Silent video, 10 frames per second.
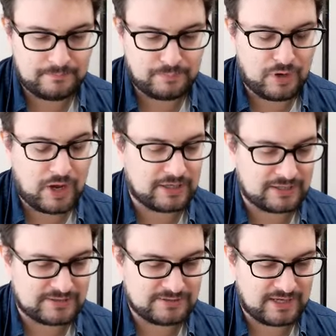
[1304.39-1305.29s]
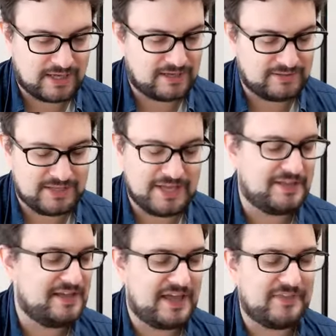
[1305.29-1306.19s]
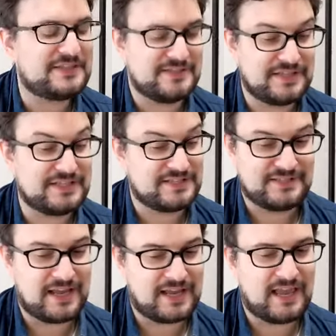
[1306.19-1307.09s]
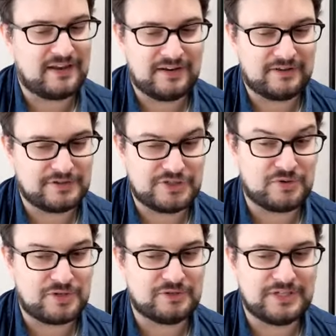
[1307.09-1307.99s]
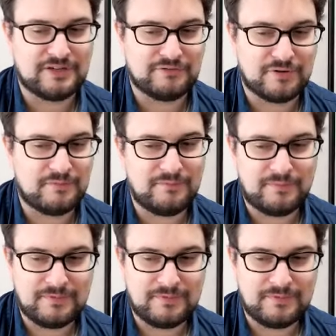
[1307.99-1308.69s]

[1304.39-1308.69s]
products, and this is again another joke you'll hear from